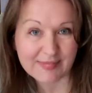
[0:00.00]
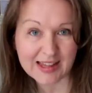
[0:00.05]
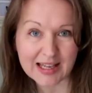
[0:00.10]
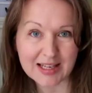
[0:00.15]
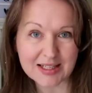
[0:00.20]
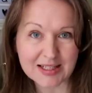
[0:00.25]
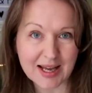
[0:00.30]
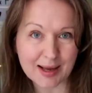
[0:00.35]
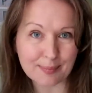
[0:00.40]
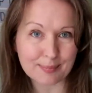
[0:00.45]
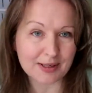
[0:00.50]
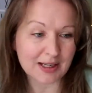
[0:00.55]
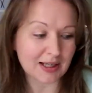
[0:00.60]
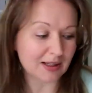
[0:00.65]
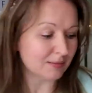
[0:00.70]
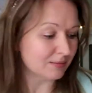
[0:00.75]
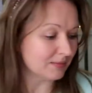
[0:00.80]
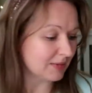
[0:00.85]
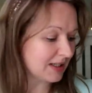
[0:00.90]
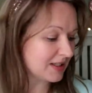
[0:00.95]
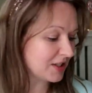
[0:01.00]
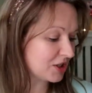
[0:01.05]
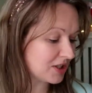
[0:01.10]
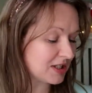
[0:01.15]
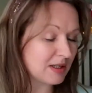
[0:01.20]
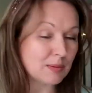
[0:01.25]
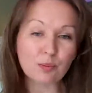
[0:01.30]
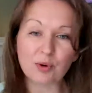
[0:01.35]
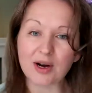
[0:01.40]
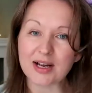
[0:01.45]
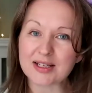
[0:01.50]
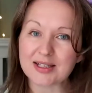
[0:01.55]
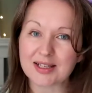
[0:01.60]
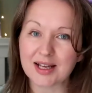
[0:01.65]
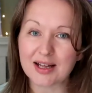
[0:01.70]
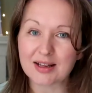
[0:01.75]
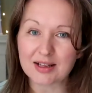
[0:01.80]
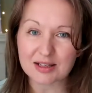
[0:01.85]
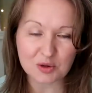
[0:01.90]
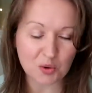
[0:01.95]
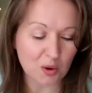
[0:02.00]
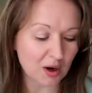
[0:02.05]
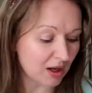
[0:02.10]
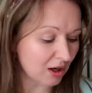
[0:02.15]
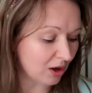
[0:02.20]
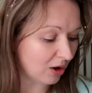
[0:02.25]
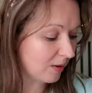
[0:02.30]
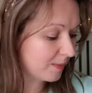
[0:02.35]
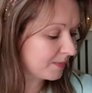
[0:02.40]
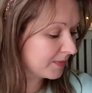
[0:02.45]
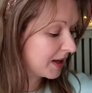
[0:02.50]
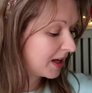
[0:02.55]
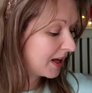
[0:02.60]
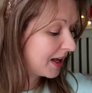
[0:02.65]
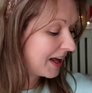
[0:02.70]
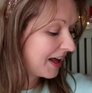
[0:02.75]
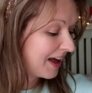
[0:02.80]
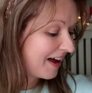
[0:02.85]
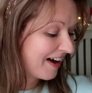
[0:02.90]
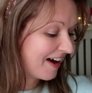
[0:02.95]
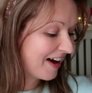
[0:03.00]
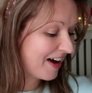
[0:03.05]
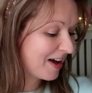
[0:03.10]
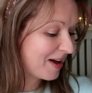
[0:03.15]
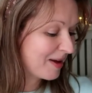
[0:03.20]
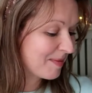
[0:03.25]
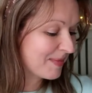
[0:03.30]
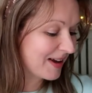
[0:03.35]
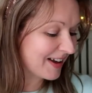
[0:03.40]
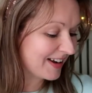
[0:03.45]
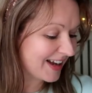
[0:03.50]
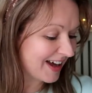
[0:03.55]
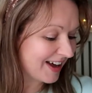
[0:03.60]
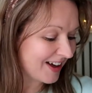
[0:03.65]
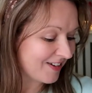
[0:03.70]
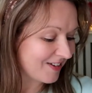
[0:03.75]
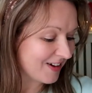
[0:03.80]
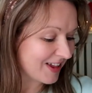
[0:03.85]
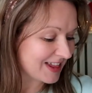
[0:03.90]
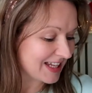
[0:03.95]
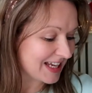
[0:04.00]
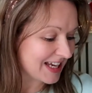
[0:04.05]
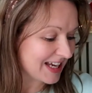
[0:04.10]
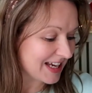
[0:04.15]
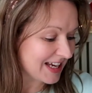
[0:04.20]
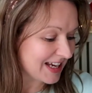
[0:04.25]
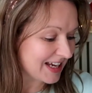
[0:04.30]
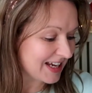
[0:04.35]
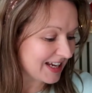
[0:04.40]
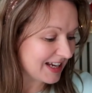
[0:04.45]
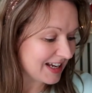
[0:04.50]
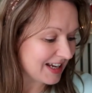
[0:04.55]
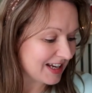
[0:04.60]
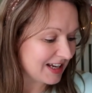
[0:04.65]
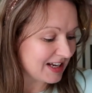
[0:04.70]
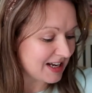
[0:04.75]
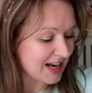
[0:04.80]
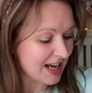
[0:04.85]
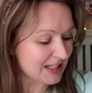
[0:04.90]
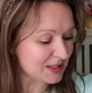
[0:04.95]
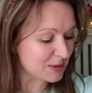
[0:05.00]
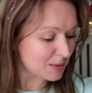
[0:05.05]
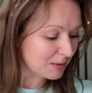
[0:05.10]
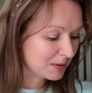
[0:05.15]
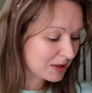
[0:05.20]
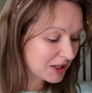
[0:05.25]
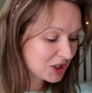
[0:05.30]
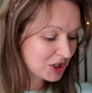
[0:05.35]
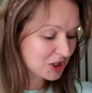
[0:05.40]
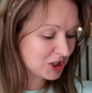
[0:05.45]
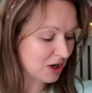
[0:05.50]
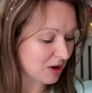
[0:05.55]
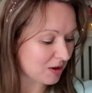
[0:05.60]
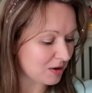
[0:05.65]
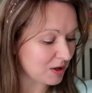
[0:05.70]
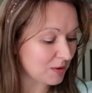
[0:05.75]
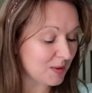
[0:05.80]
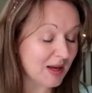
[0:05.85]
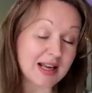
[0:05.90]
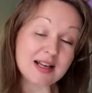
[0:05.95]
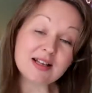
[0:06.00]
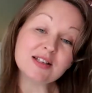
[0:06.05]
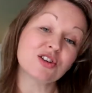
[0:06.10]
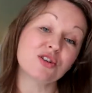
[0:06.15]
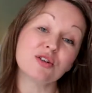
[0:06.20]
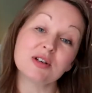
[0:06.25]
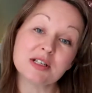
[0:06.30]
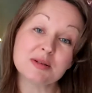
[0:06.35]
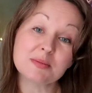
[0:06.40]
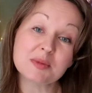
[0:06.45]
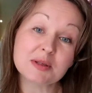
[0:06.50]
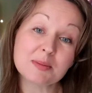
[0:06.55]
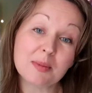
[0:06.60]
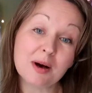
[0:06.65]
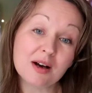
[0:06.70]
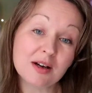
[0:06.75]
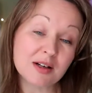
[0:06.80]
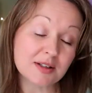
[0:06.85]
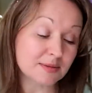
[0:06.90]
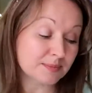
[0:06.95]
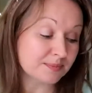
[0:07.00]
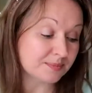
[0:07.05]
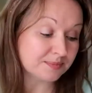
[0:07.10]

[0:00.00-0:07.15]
It's happening. Let's just embrace that. There's quite a lot. Now, the next one I'm going to show you is a Christmas mug.